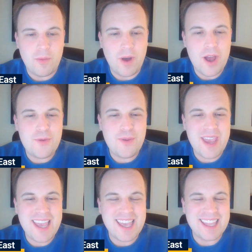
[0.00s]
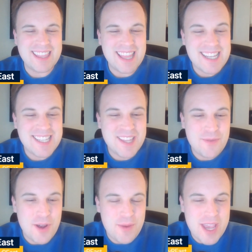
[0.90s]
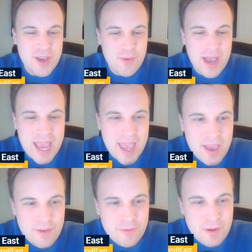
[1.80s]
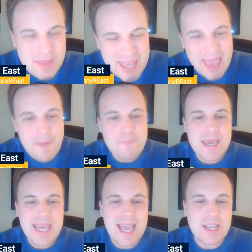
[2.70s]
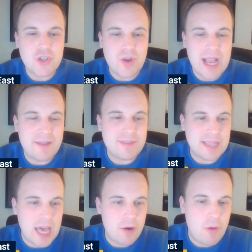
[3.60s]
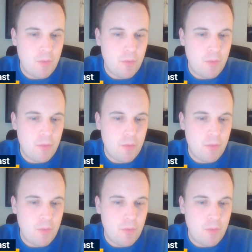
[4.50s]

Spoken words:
1 week, less than 1 week away from the NBA draft lottery.